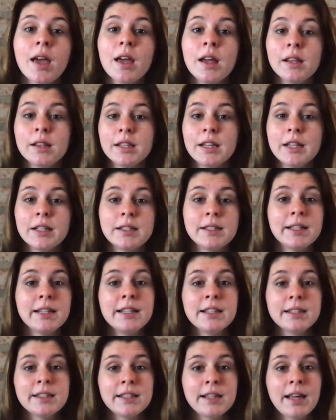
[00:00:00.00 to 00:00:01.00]
The
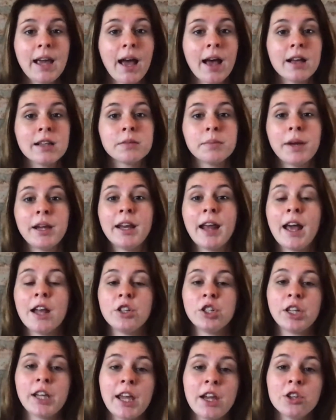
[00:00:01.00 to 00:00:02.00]
CDC has made
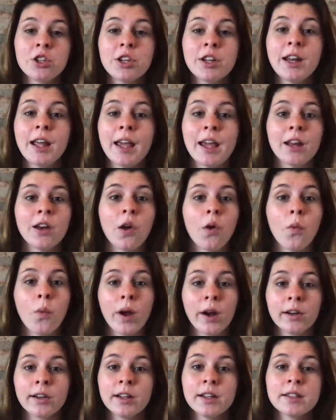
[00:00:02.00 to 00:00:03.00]
education and
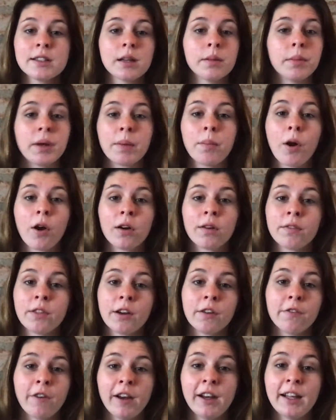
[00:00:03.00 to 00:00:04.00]
awareness a big part of
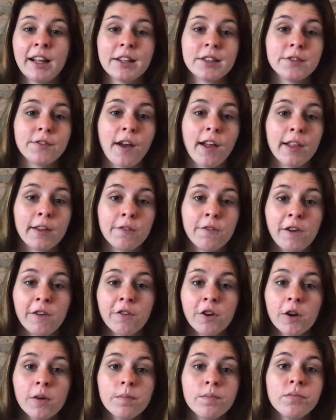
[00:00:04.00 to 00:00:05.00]
their fight against valley
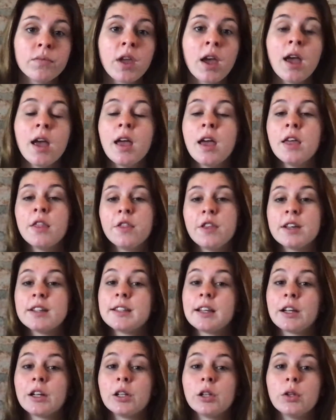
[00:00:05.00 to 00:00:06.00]
fever. This
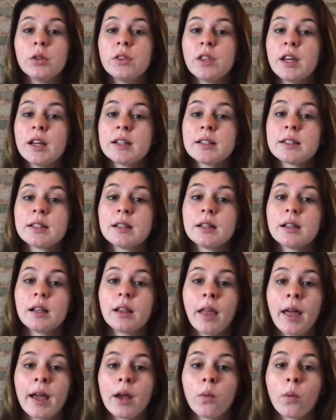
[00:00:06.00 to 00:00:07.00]
includes things
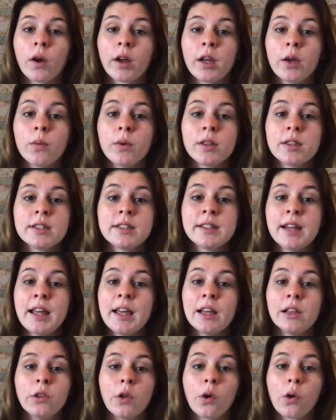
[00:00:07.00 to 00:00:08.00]
like working with
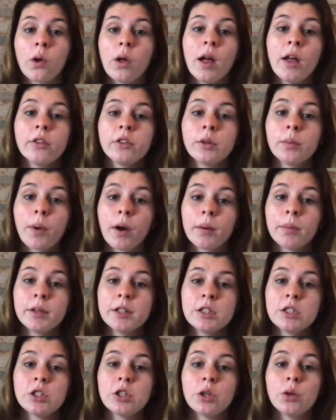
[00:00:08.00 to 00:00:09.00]
state and local health
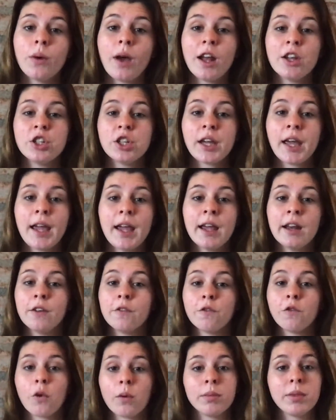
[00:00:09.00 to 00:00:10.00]
departments to educate and
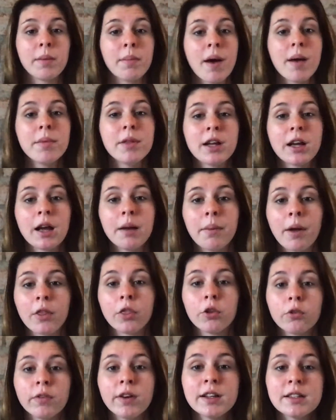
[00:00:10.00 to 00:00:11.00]
inform the public about
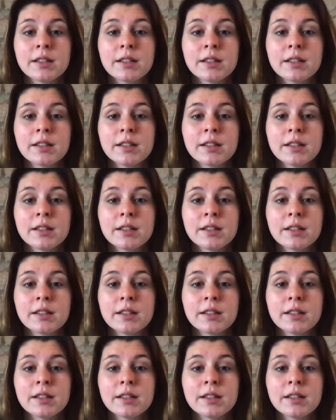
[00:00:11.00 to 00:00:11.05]
the risks